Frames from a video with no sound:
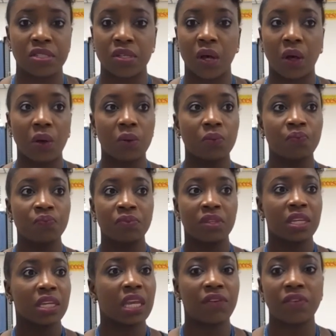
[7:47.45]
So
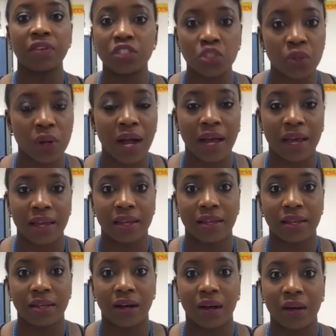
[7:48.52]
give it a try,
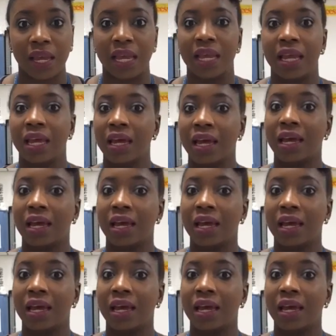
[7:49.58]
okay?